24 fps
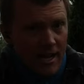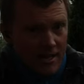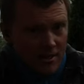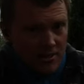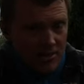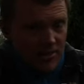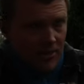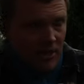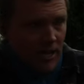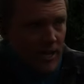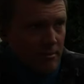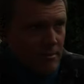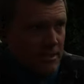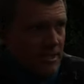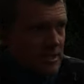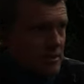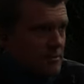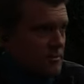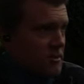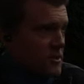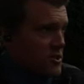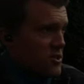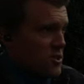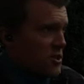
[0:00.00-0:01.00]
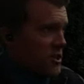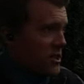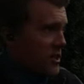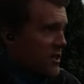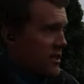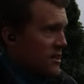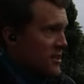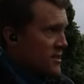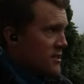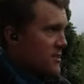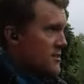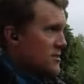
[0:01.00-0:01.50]
action cams
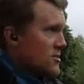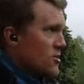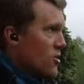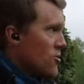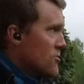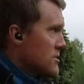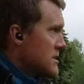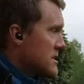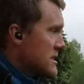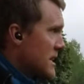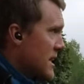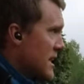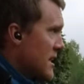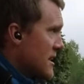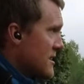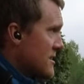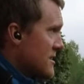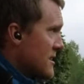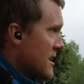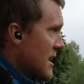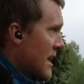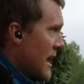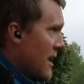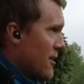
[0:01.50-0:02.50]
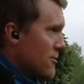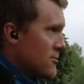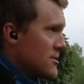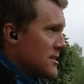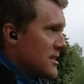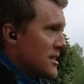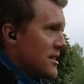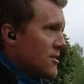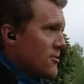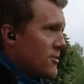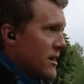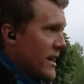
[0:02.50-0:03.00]
especially. No sun,
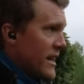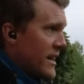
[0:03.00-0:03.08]
cloudy,